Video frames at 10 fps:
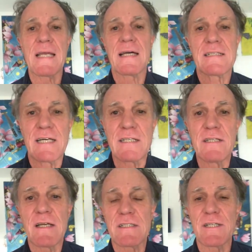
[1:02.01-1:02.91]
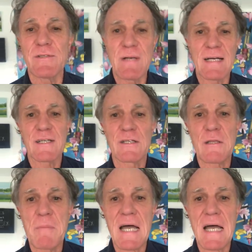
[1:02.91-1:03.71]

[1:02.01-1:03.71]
He had to go to the